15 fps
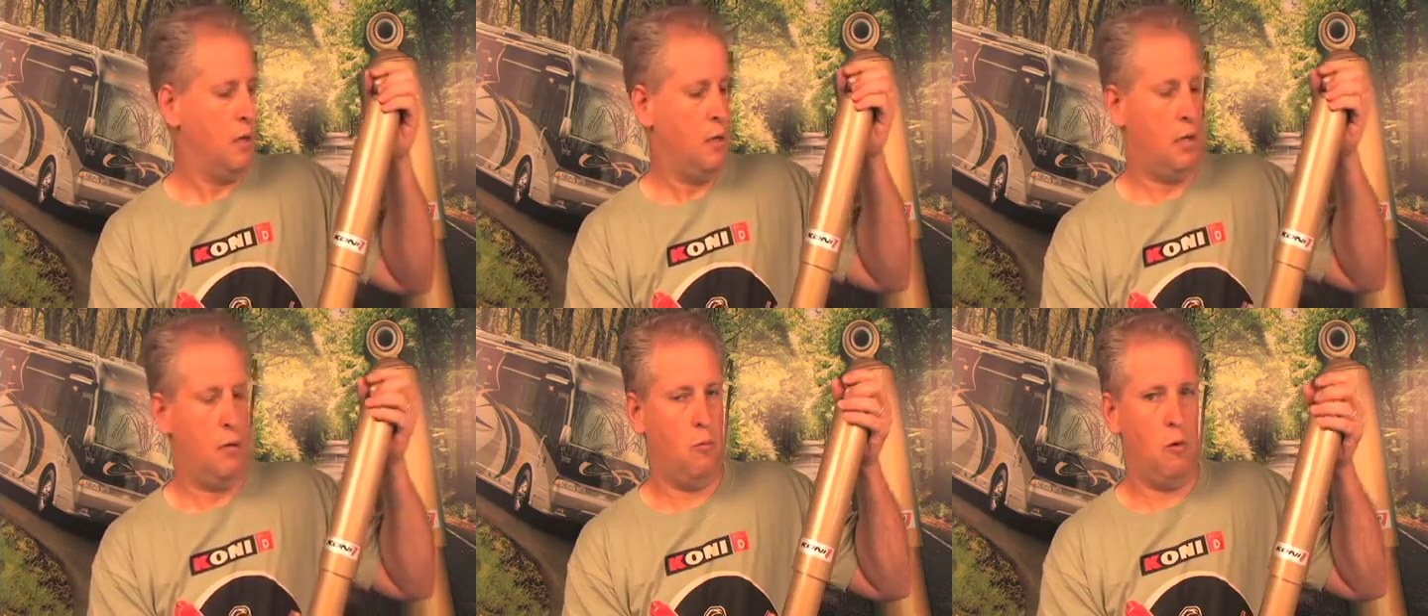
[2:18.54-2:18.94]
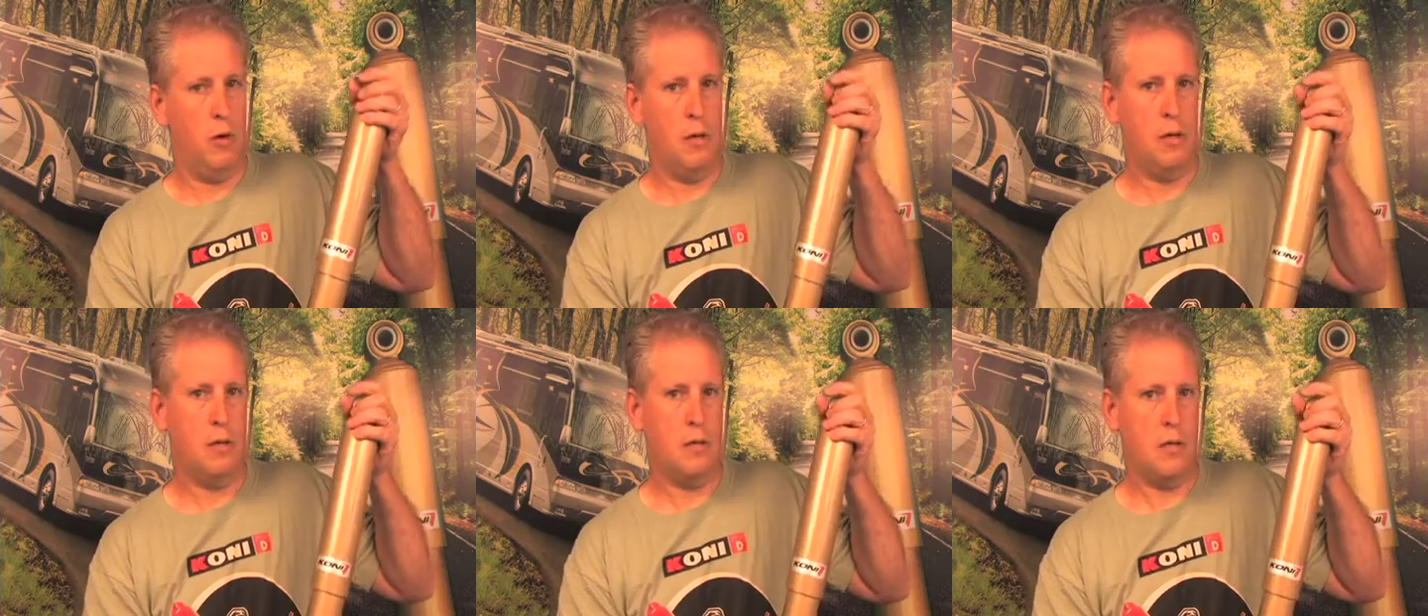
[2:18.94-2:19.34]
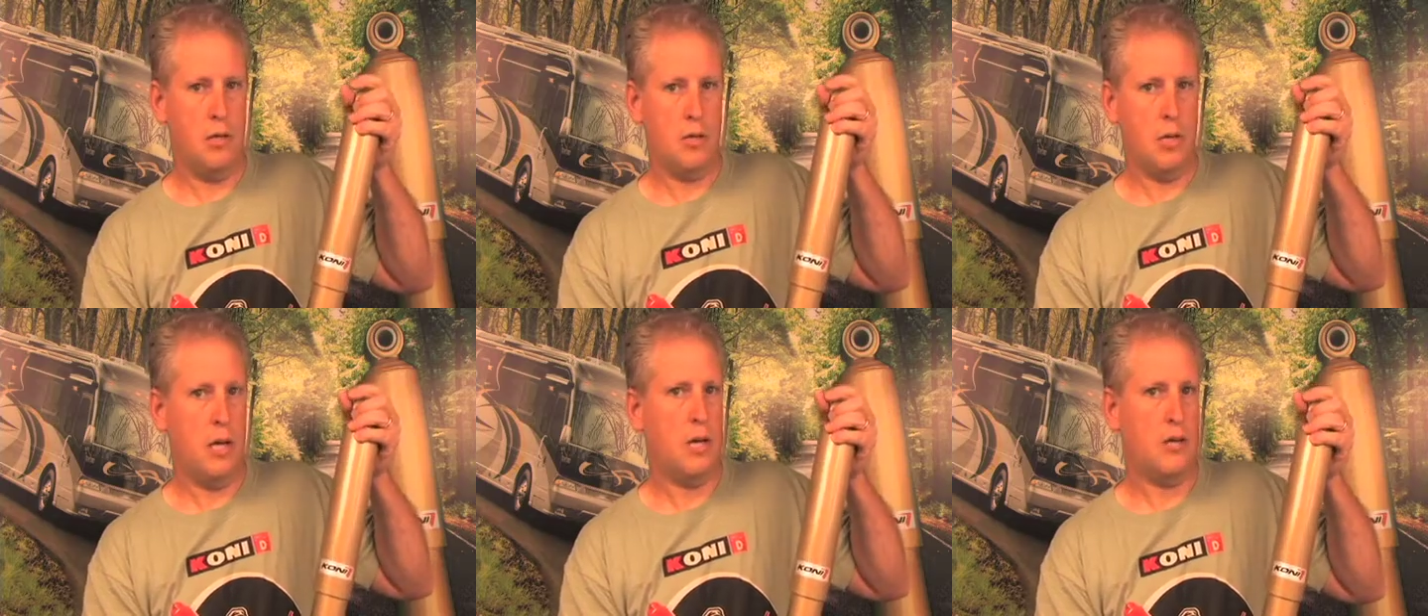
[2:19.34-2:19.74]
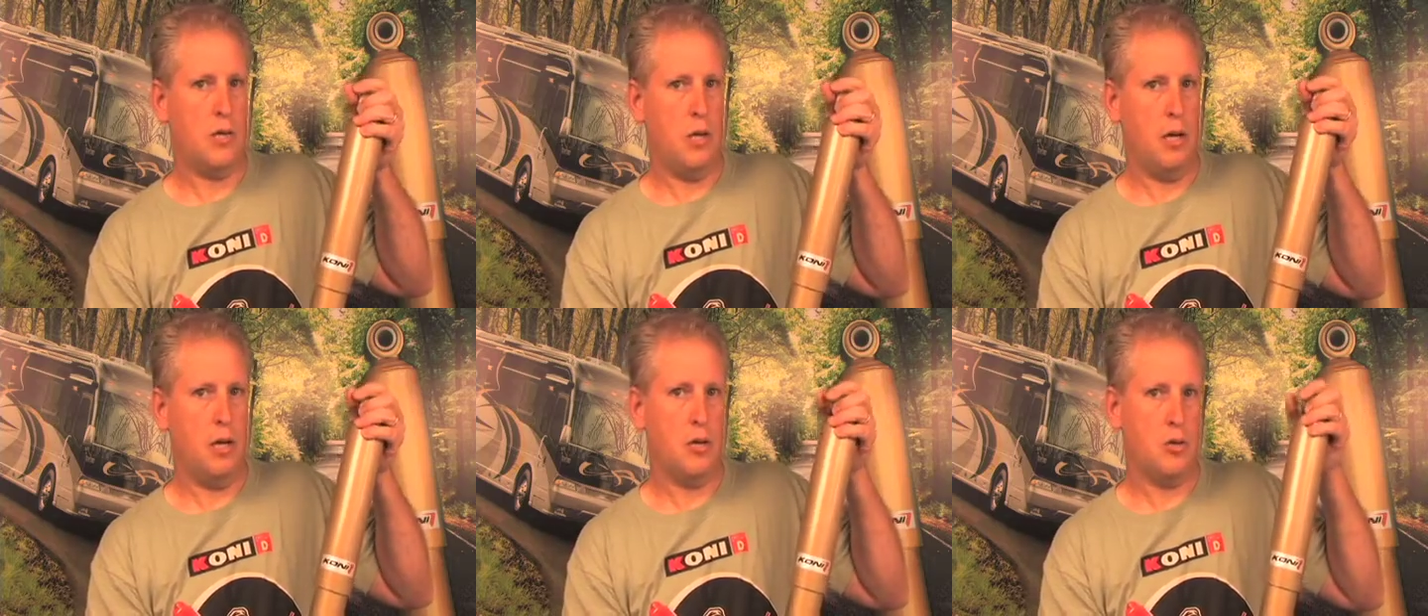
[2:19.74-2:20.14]
and what it does, it has
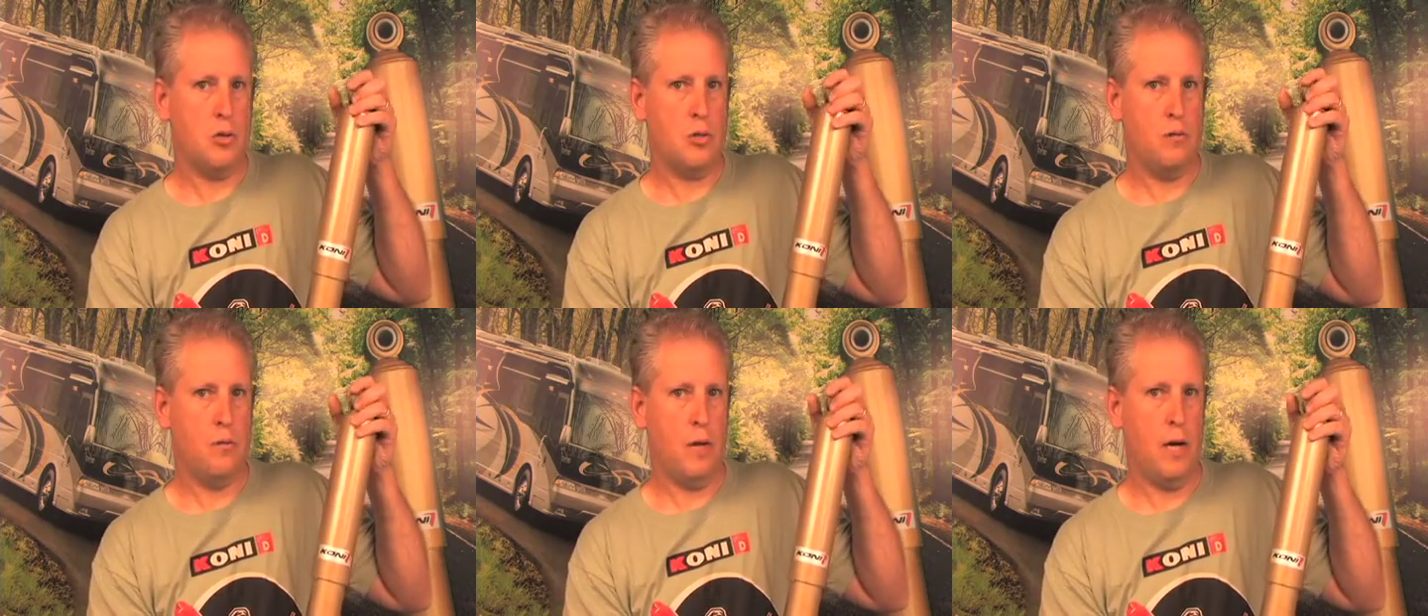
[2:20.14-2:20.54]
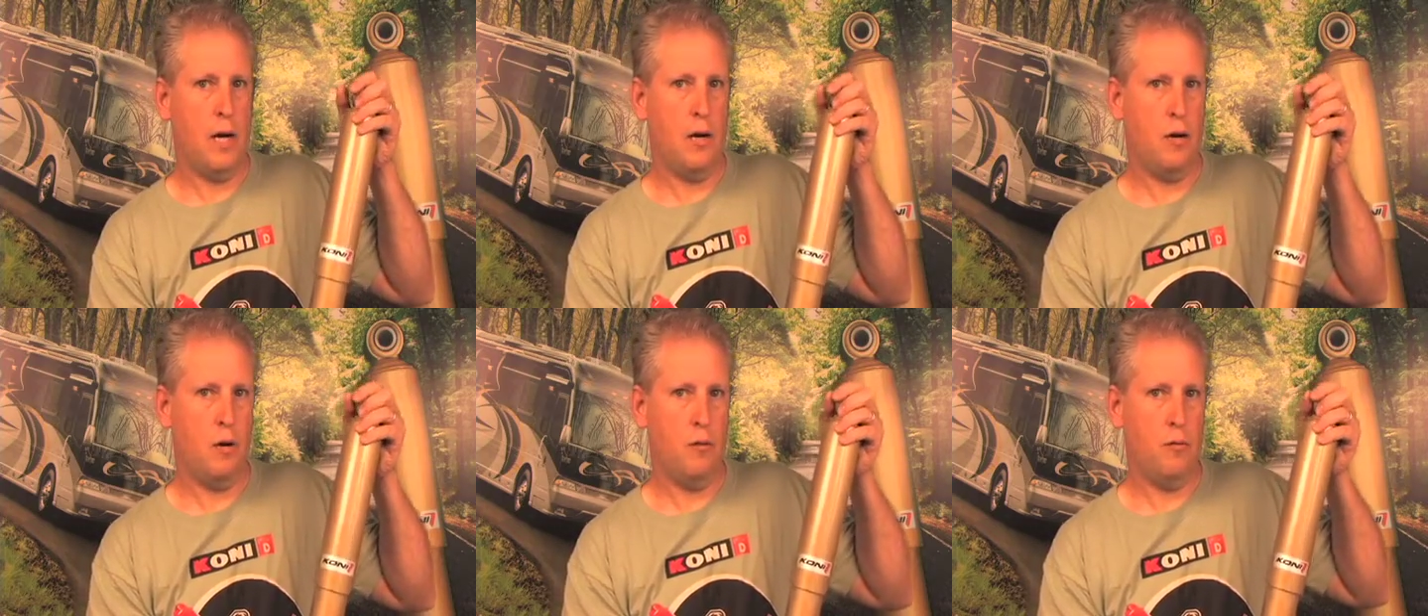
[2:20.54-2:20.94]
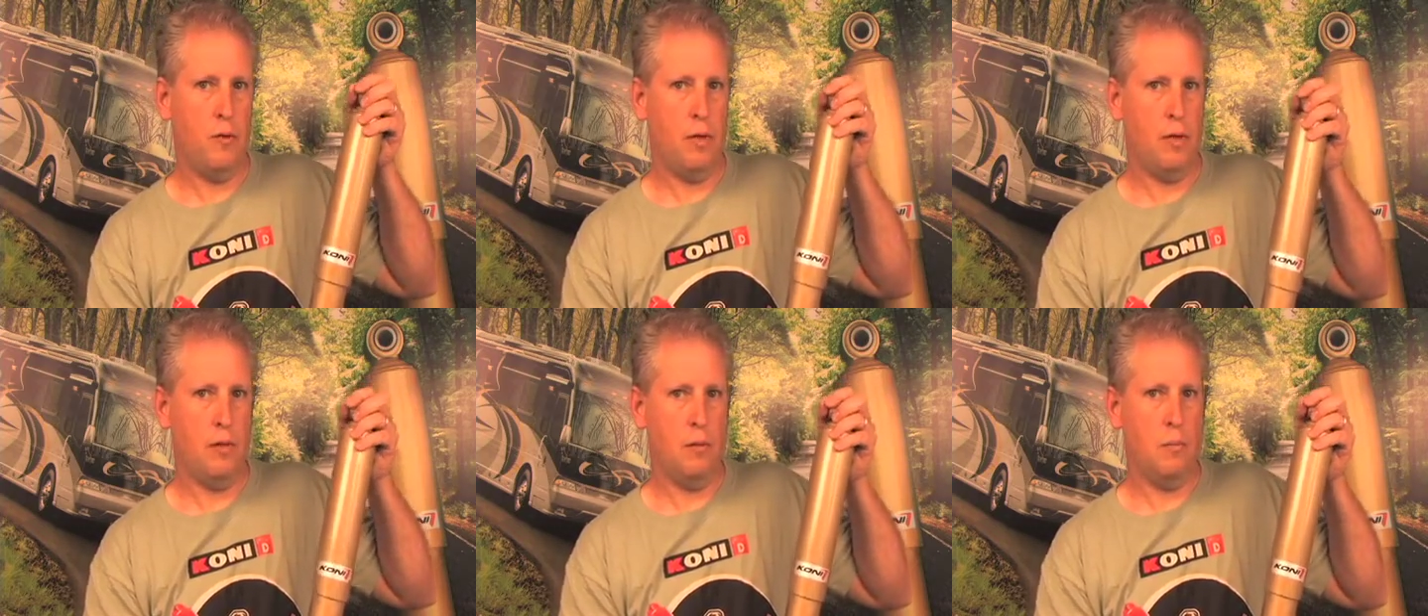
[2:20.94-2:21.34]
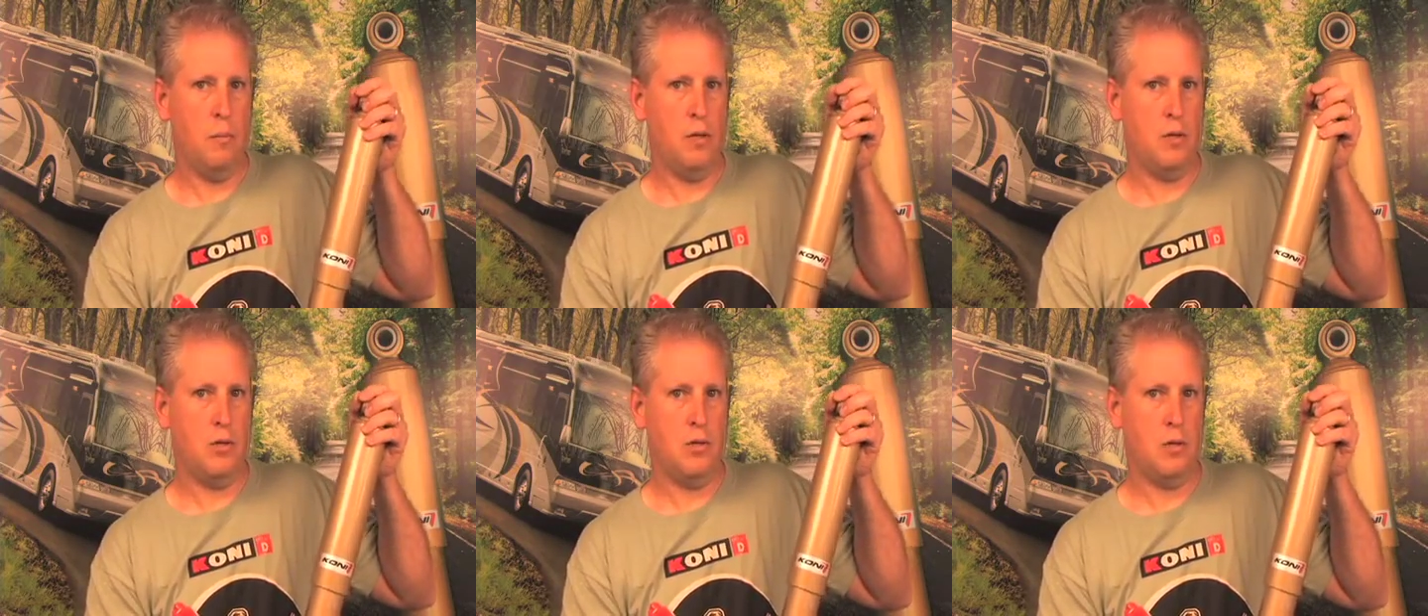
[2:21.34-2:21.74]
an extra valve in the
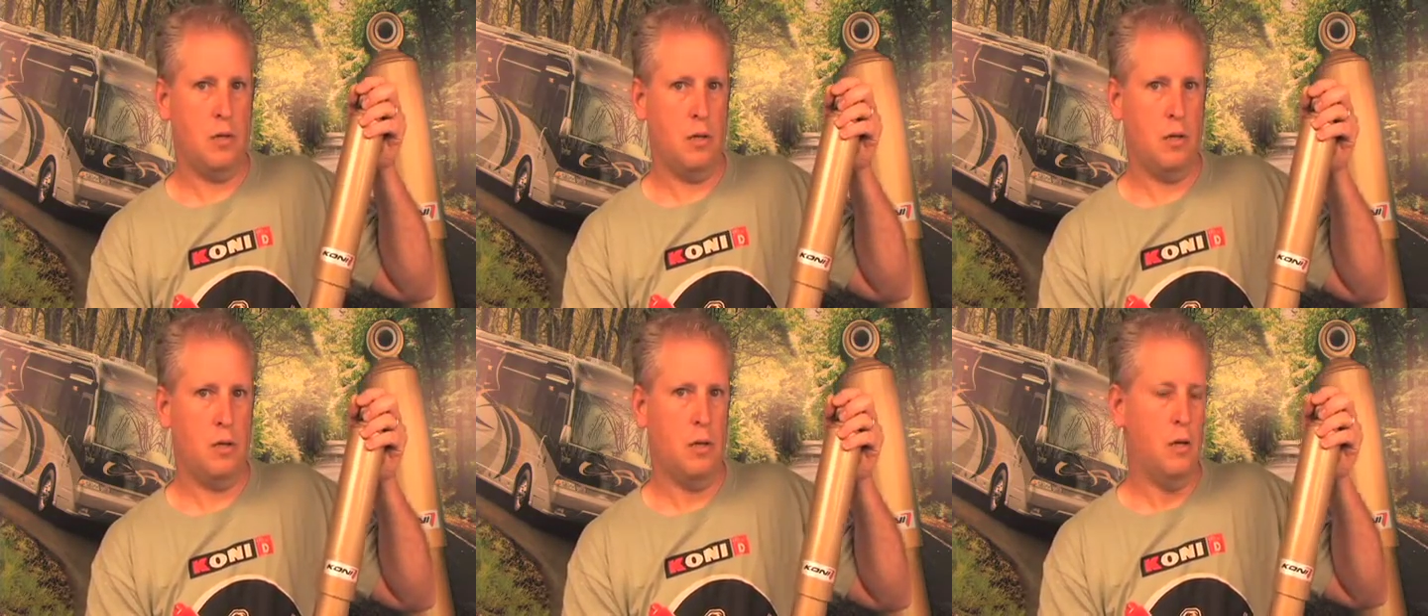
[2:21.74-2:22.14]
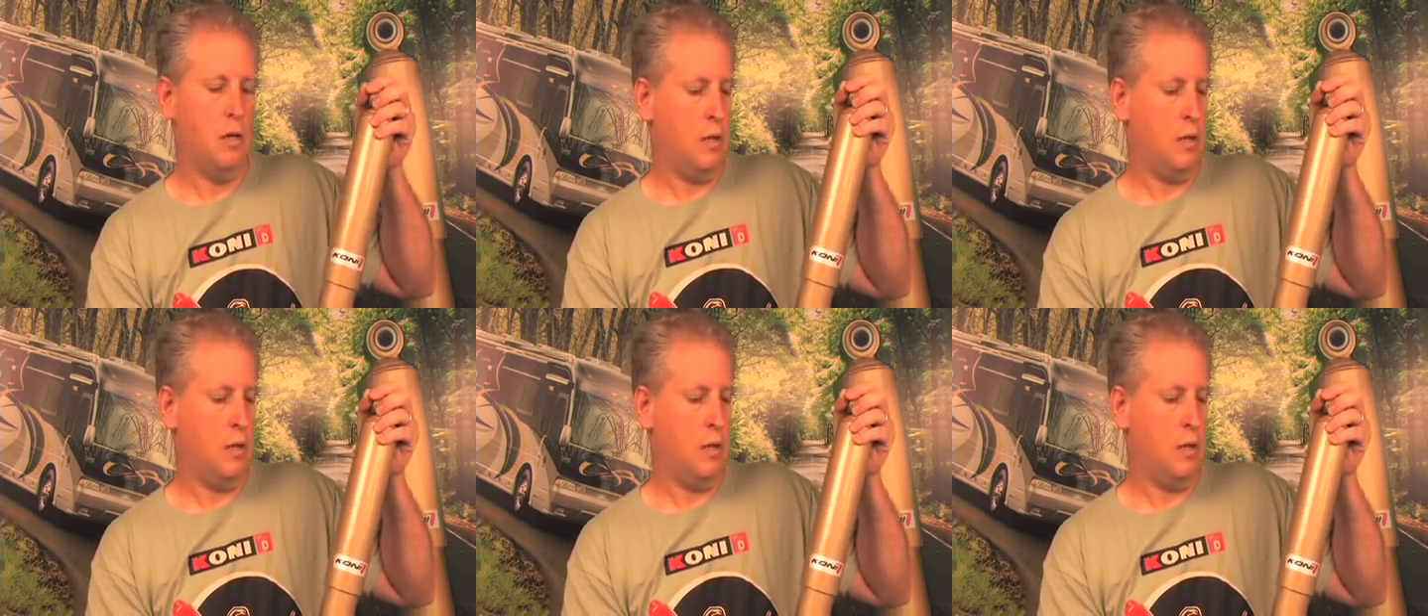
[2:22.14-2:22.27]
piston